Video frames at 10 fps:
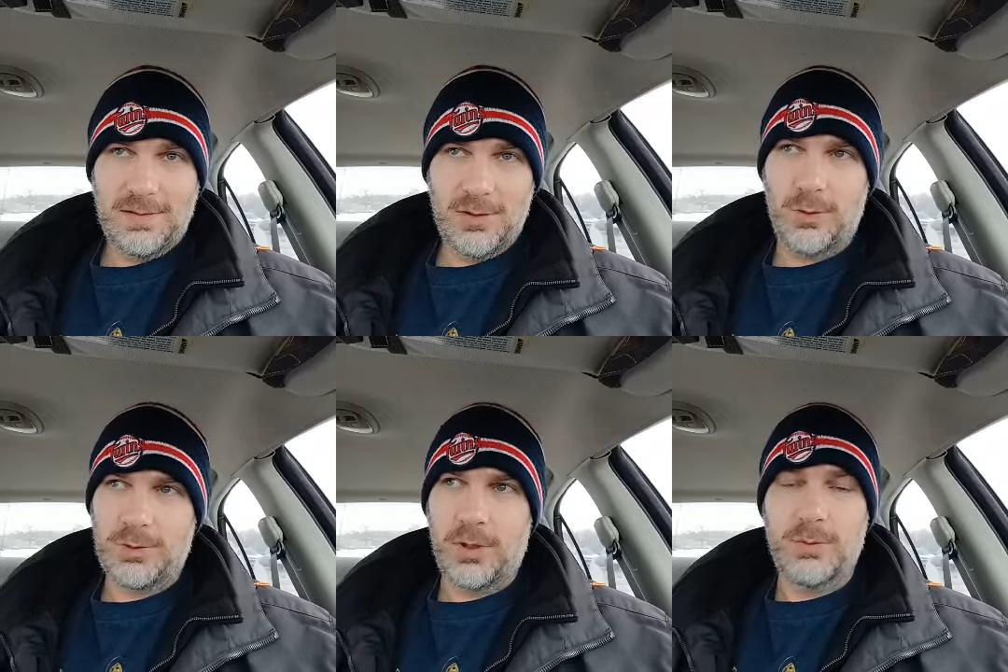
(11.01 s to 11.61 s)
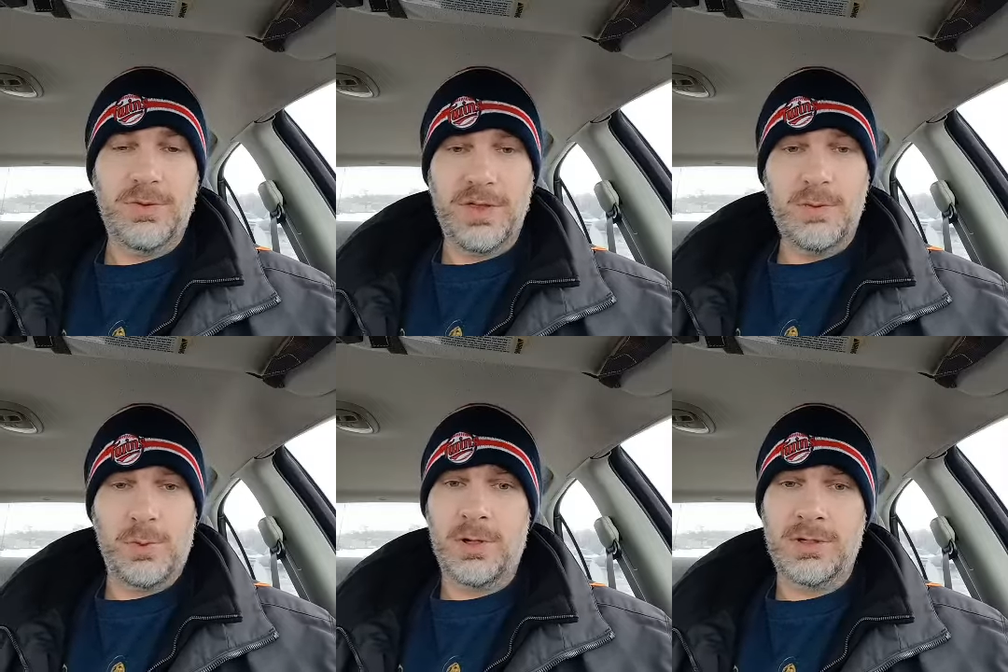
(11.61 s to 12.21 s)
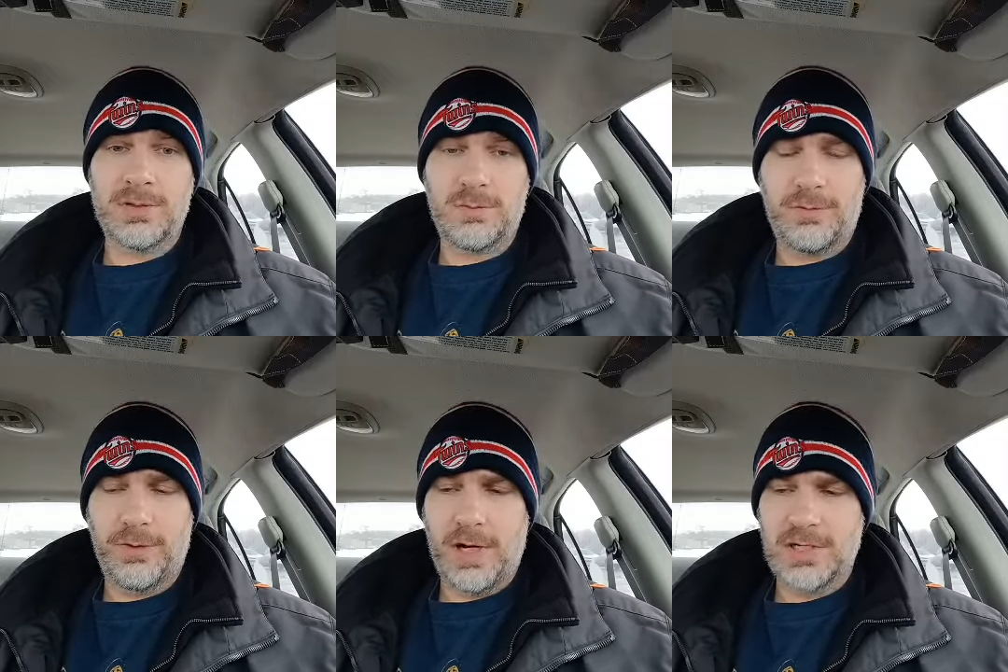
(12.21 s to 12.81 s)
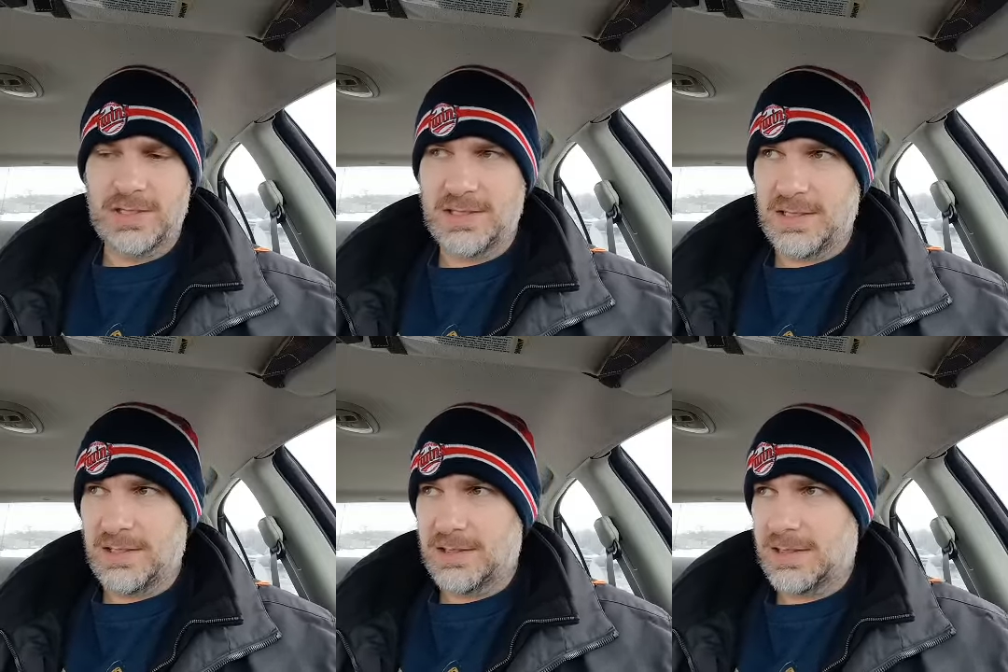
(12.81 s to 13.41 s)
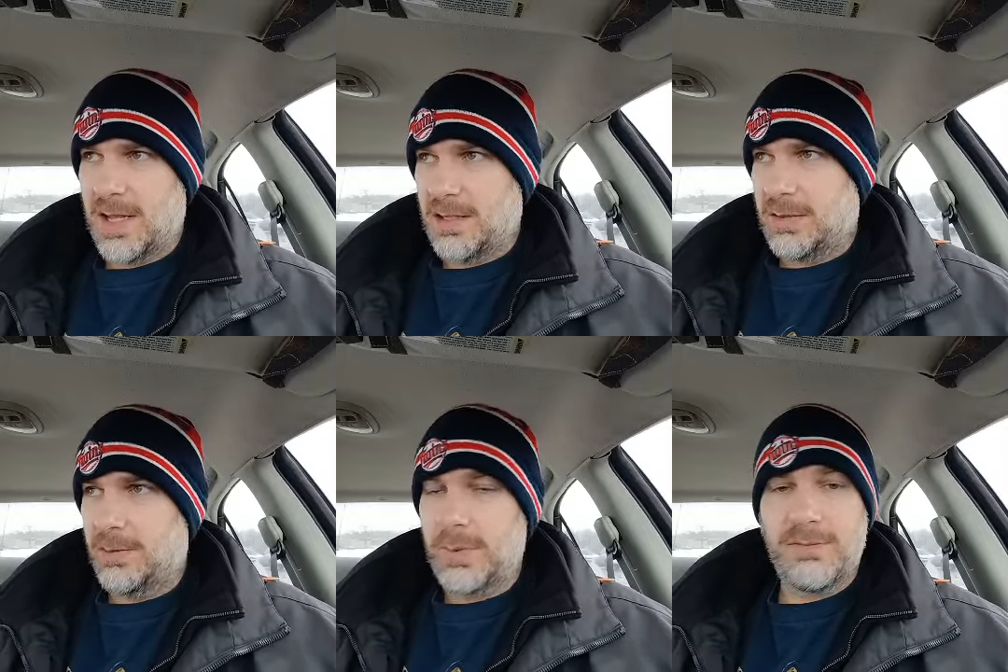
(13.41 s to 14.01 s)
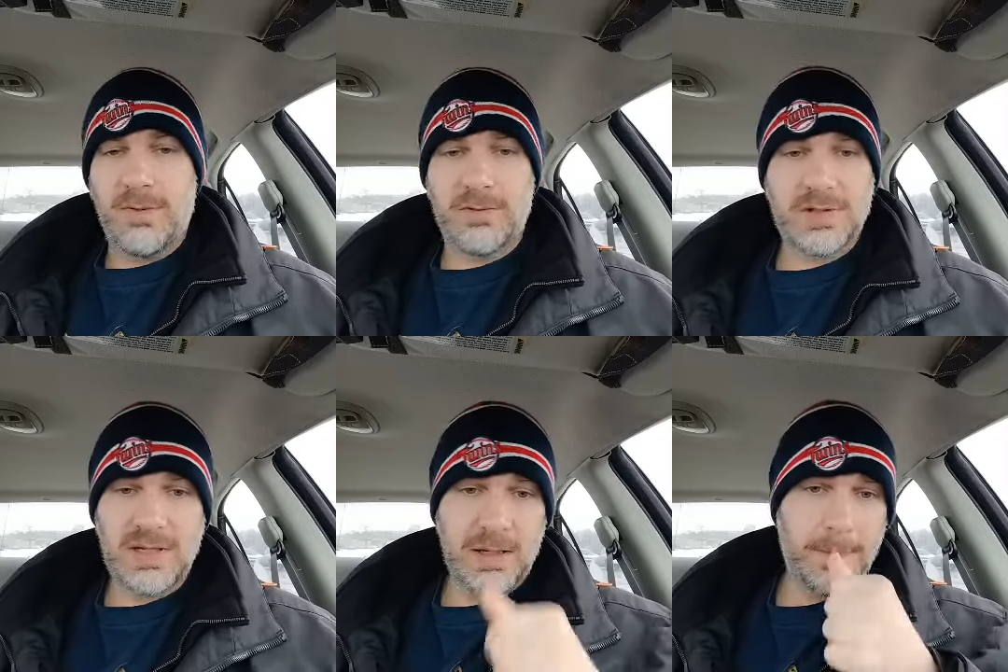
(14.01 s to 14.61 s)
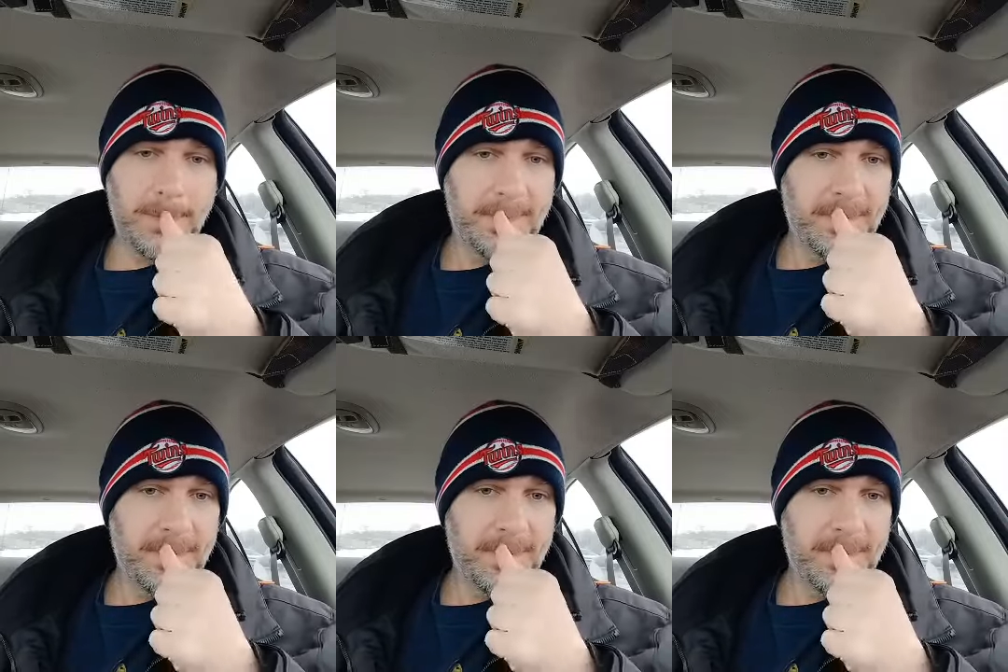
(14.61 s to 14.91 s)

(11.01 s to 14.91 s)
the weirdest free agency saga that we've ever seen.